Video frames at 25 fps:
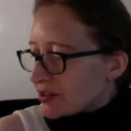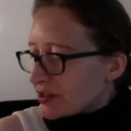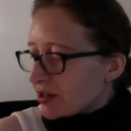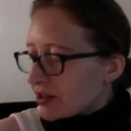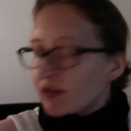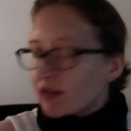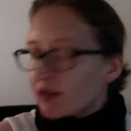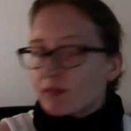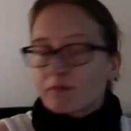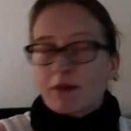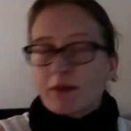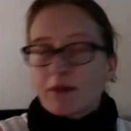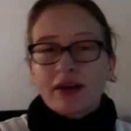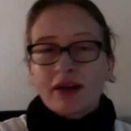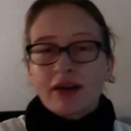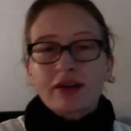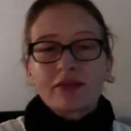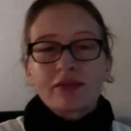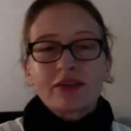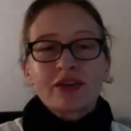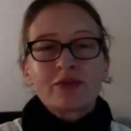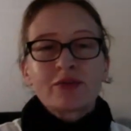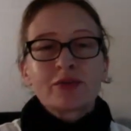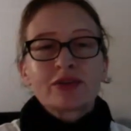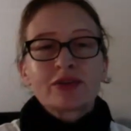There are
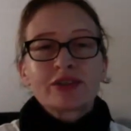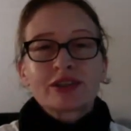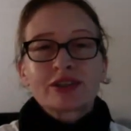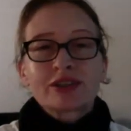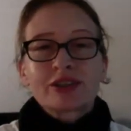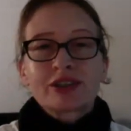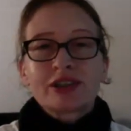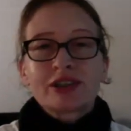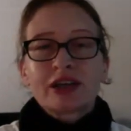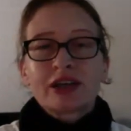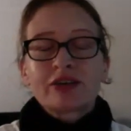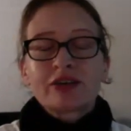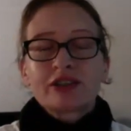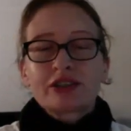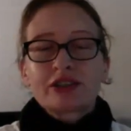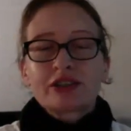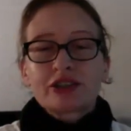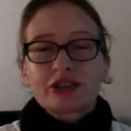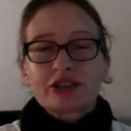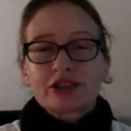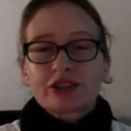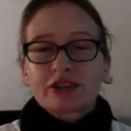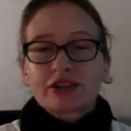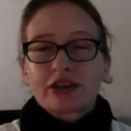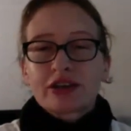monolingual dictionaries,
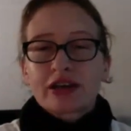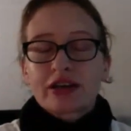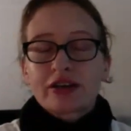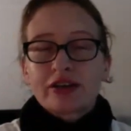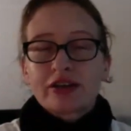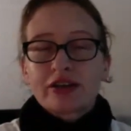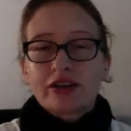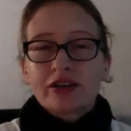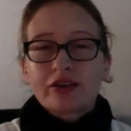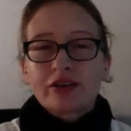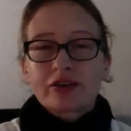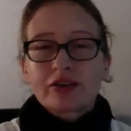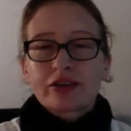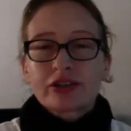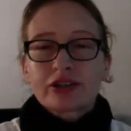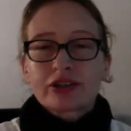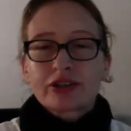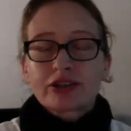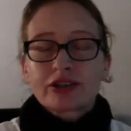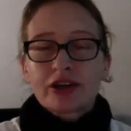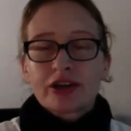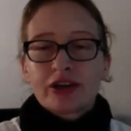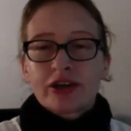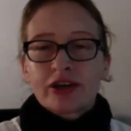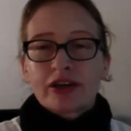just like in
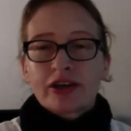English.